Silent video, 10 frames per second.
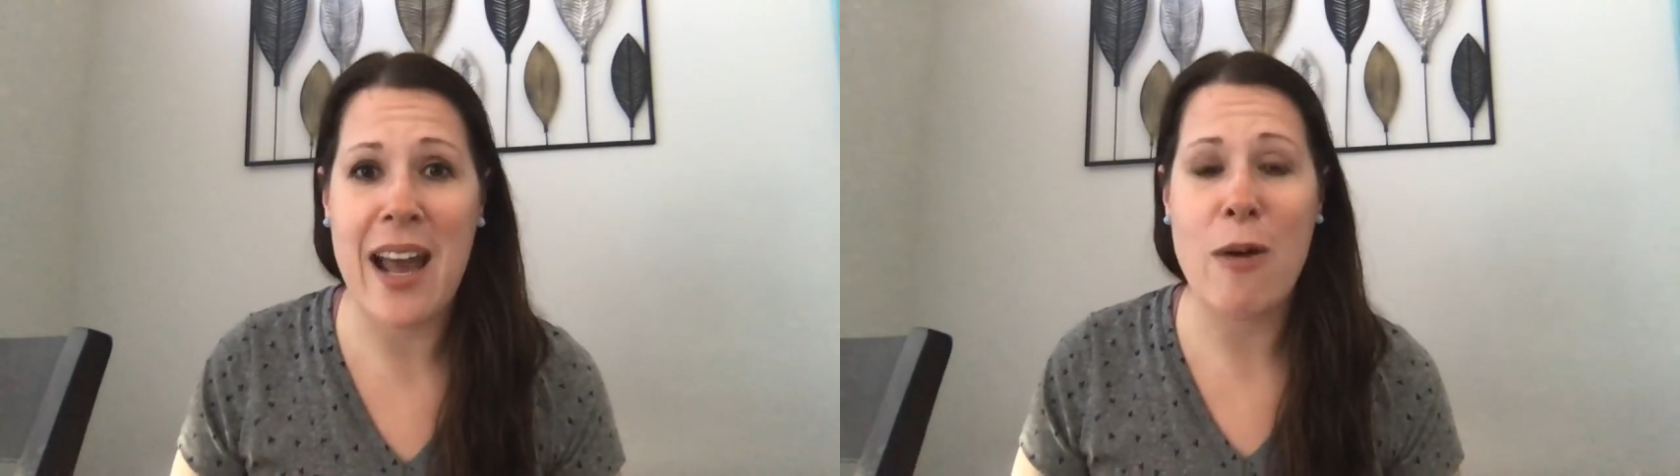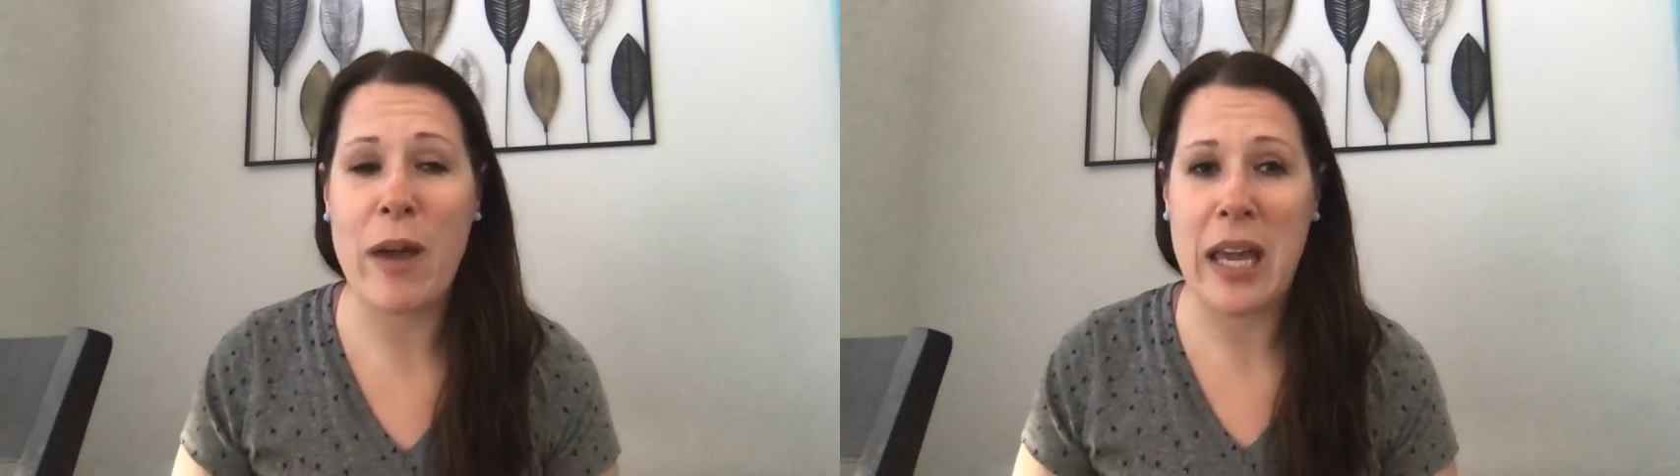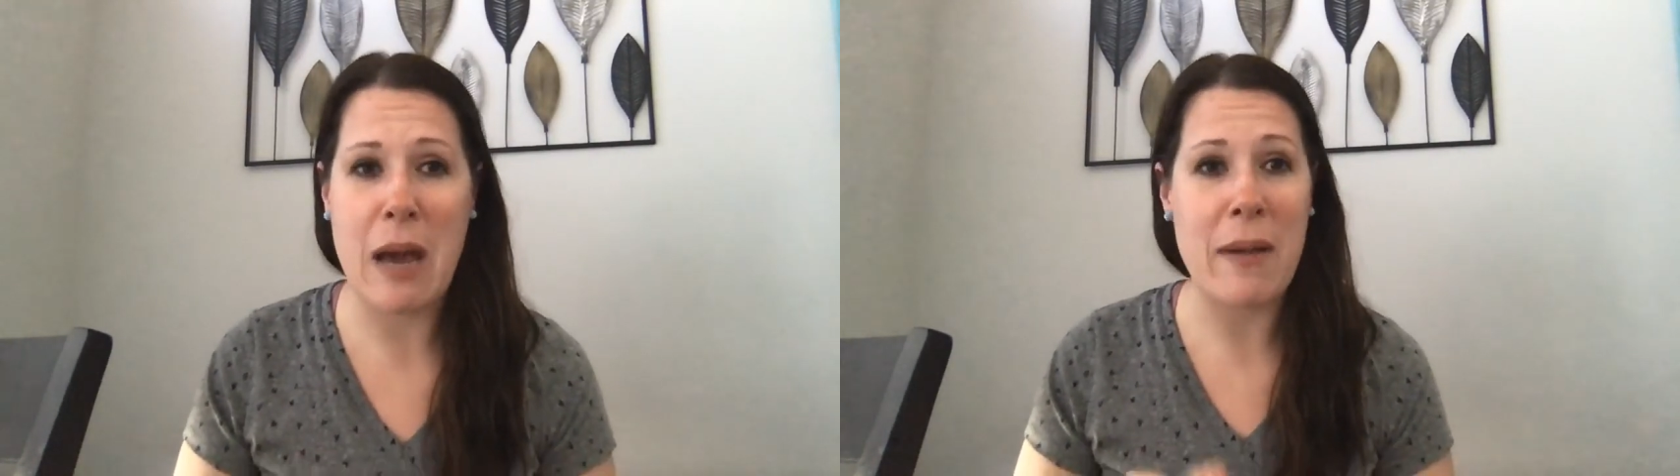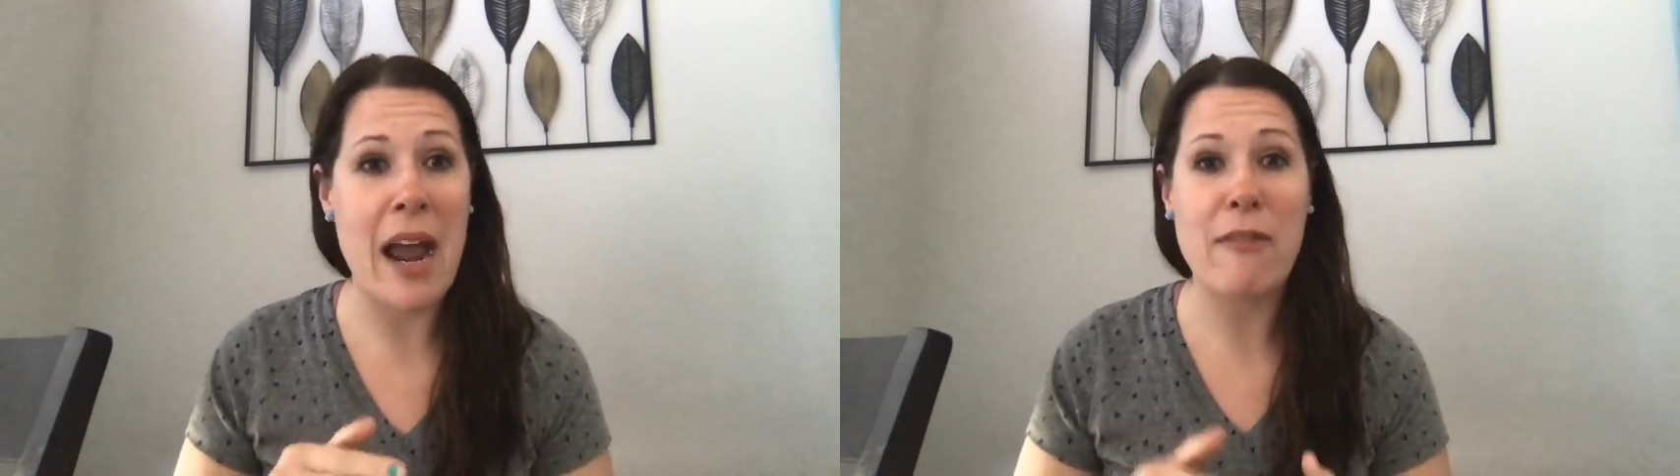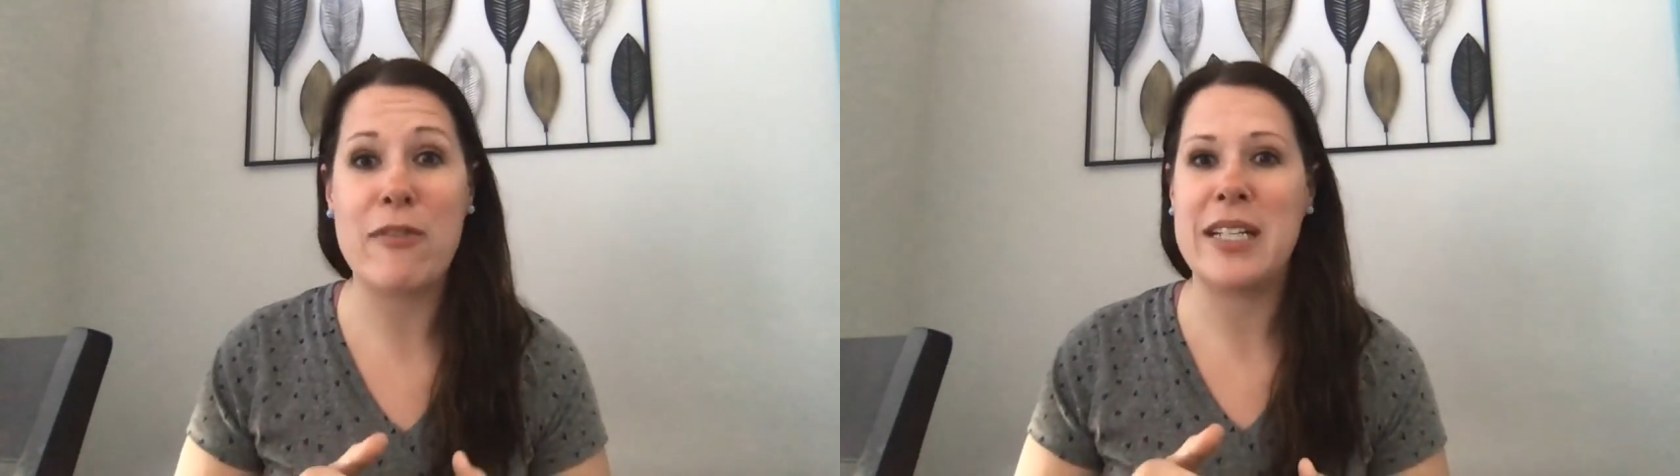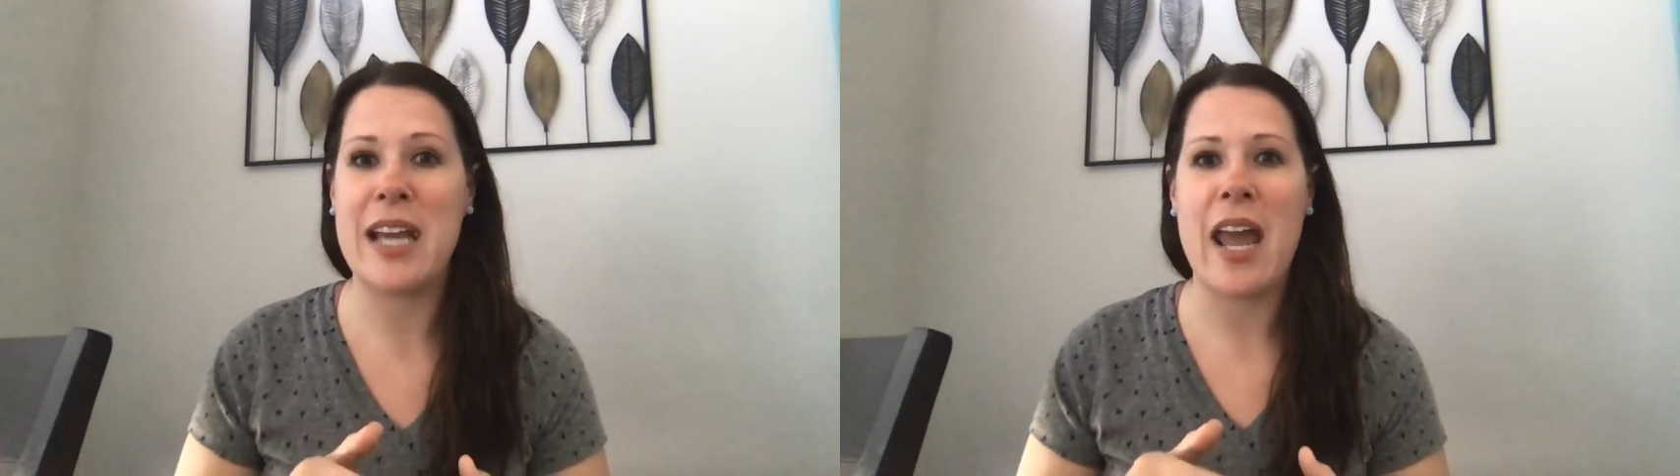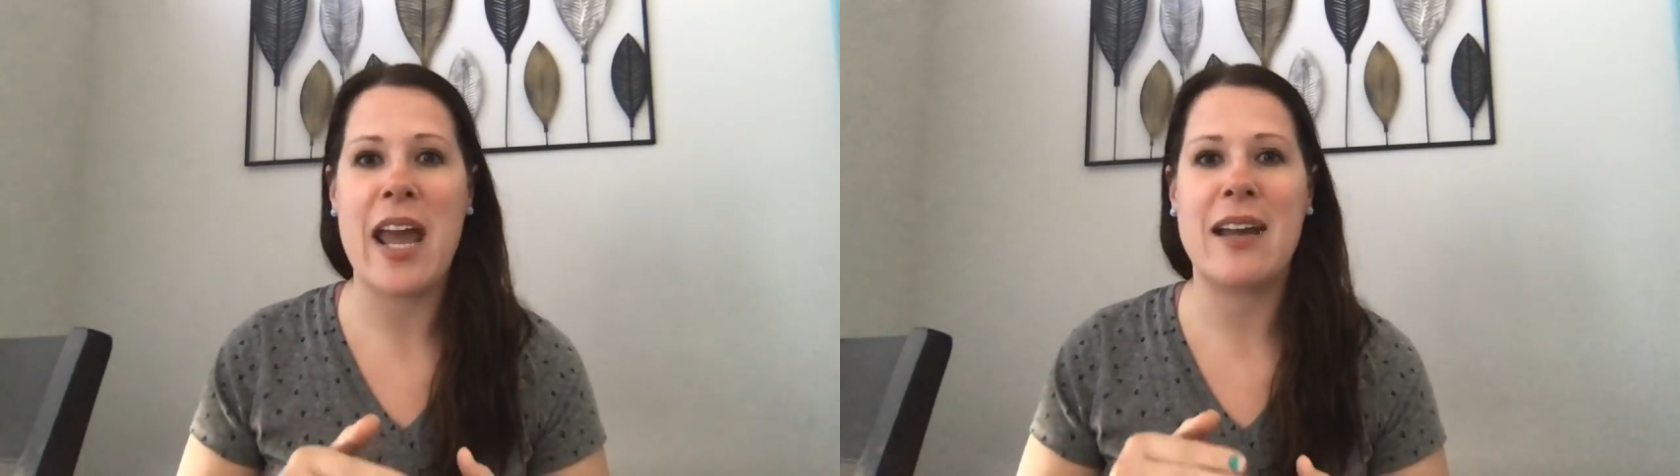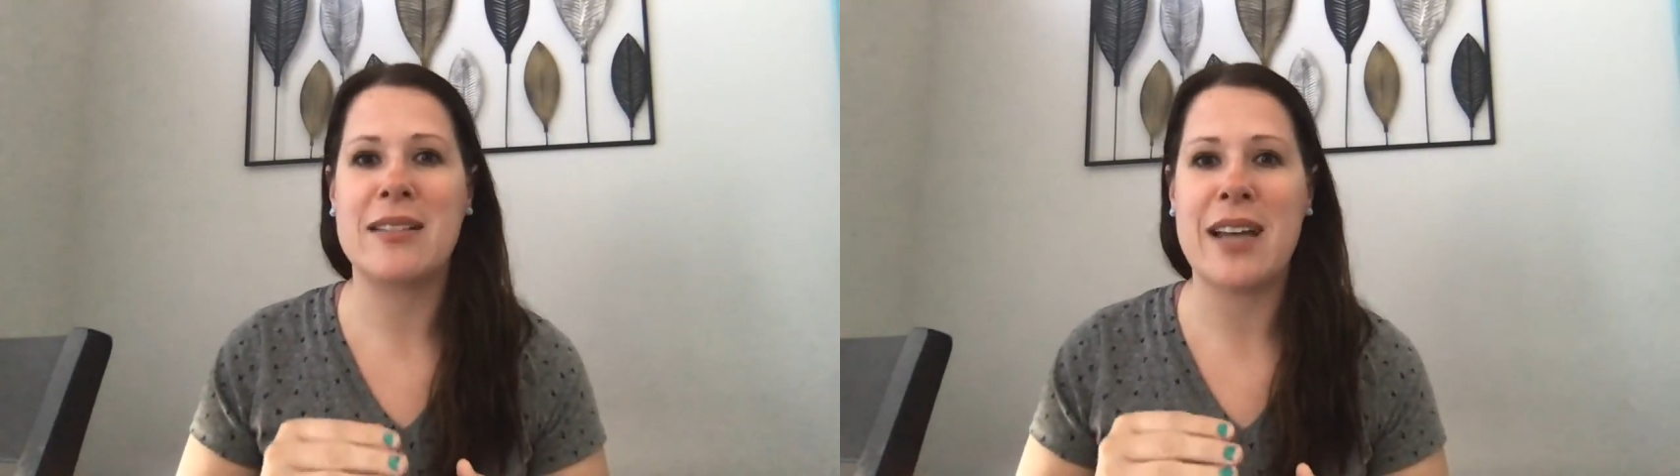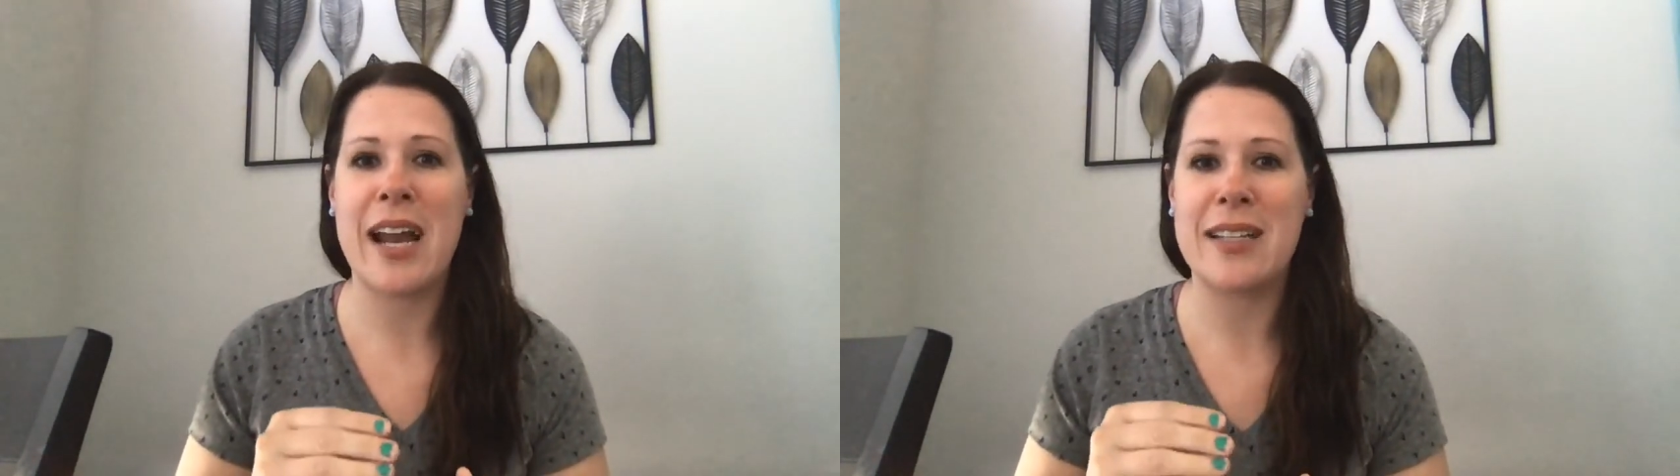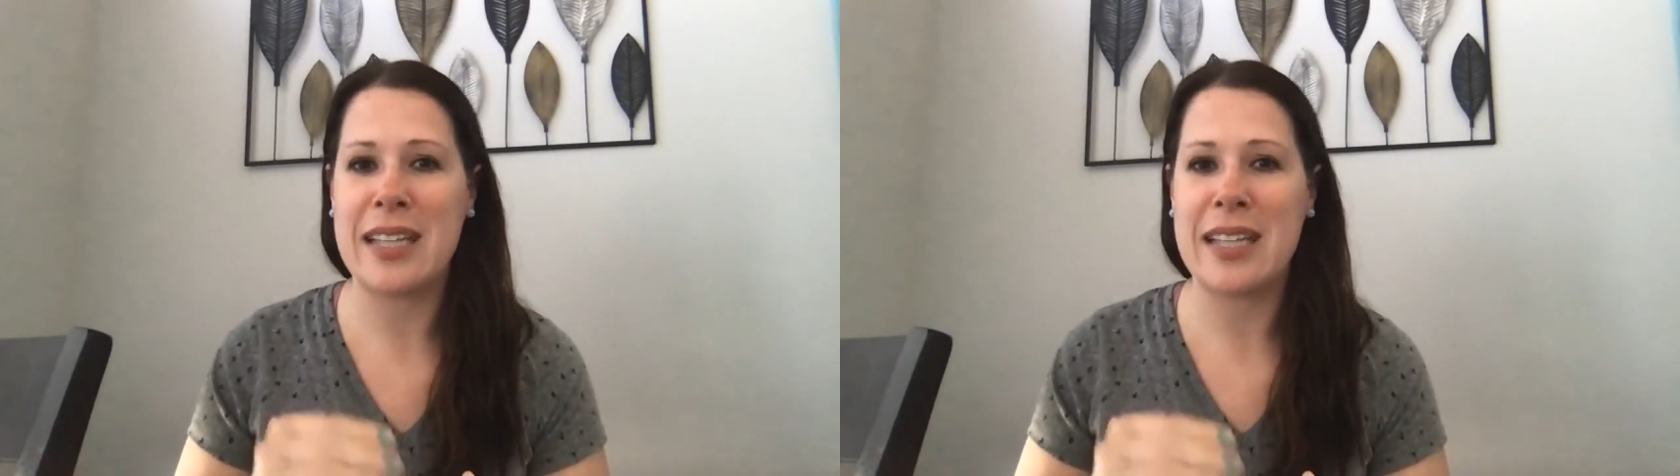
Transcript: I wake up every day excited